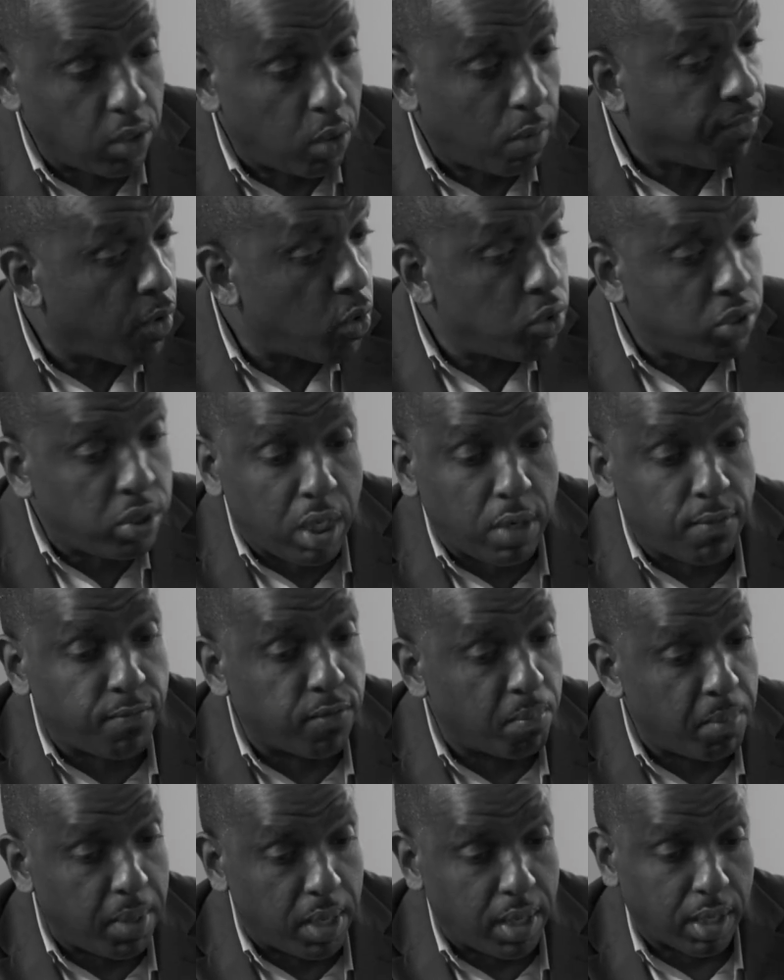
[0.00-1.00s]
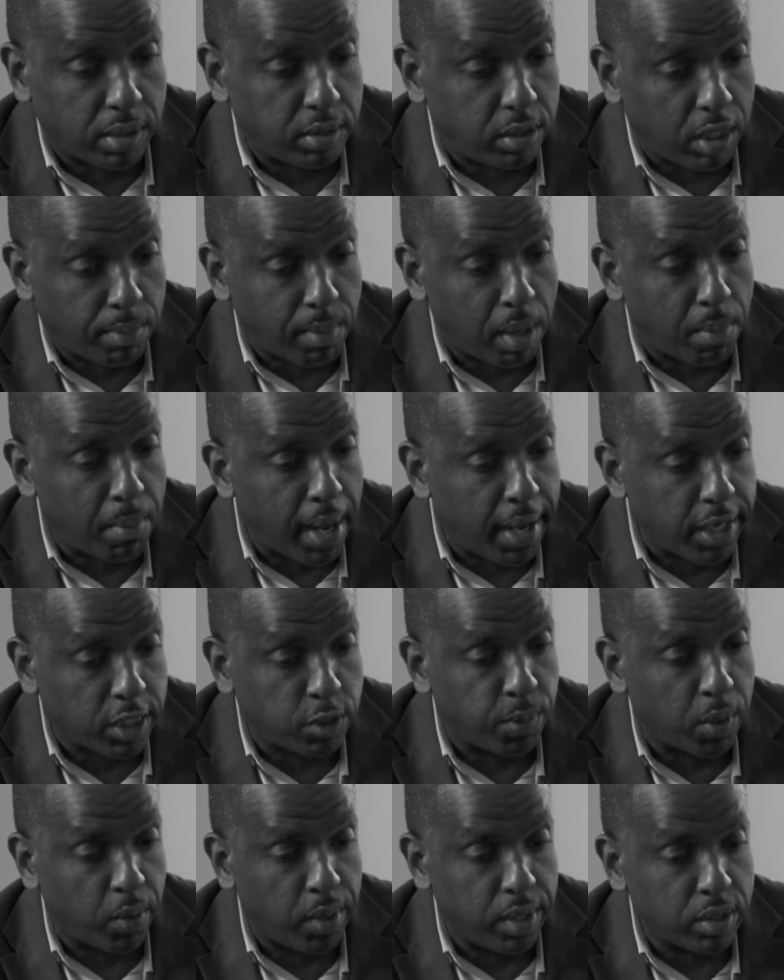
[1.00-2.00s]
So the first thing for me, I'll just talk about my
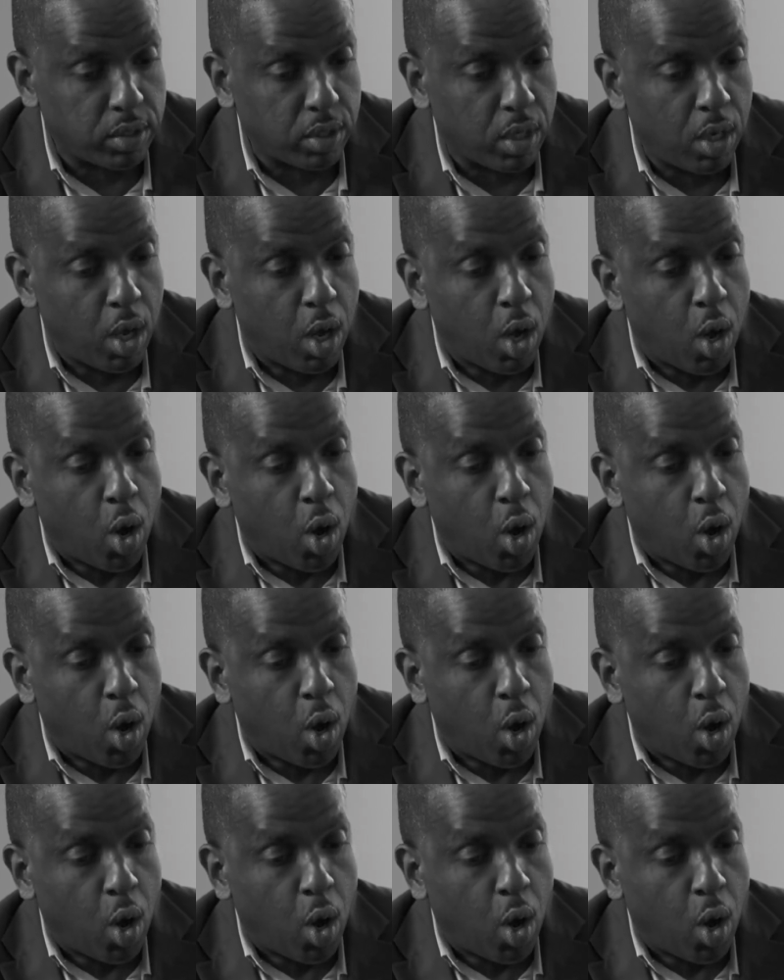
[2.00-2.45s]
experience,